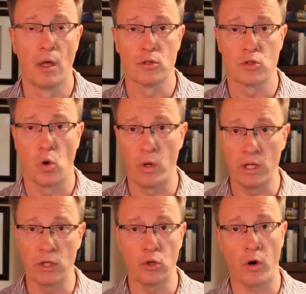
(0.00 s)
So we
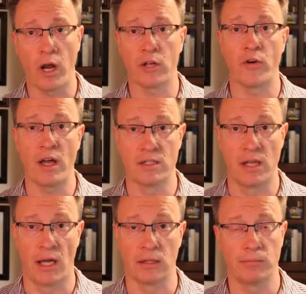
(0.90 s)
need to readdress
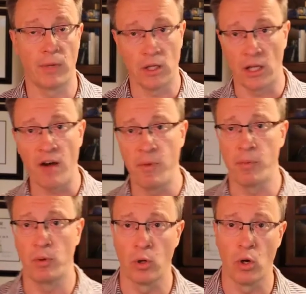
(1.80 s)
that. And a lot of
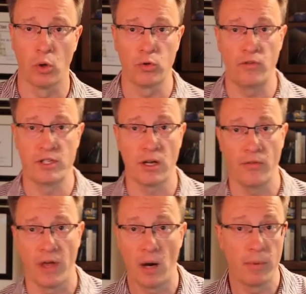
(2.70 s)
people will go to physical
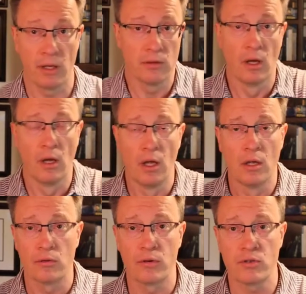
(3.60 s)
therapy, and
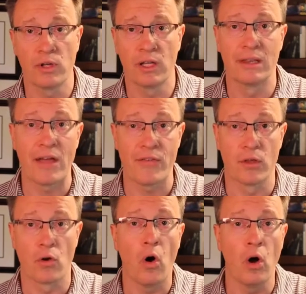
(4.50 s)
there is really nothing
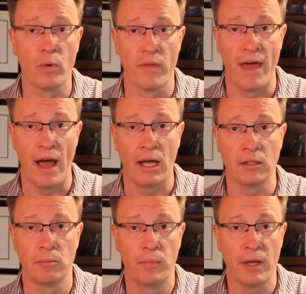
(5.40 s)
wrong with
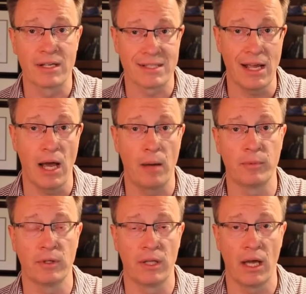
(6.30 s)
that,
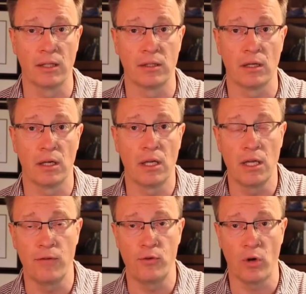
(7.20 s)
except that
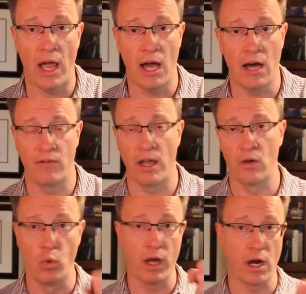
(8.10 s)
if you have a
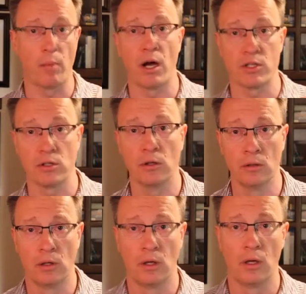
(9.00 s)
weaker
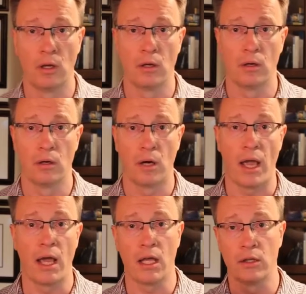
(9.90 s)
muscle
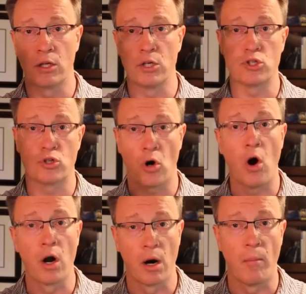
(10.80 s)
and a
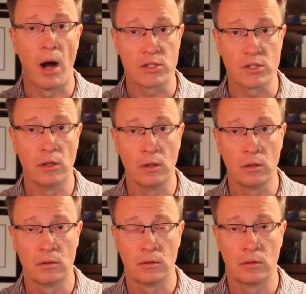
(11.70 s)
stronger muscle,
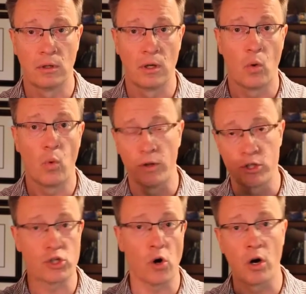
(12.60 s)
well, the
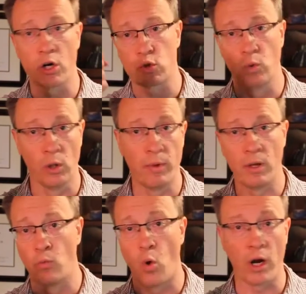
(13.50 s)
strongest will be
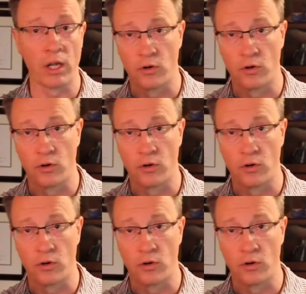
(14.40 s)
working